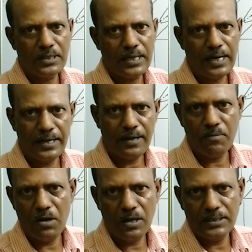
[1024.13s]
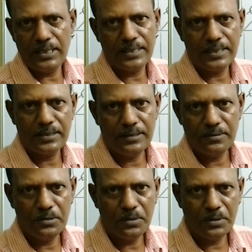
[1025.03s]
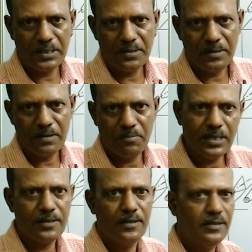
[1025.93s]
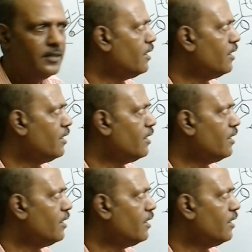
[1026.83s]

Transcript: the title block, in other sheet we don't require, but in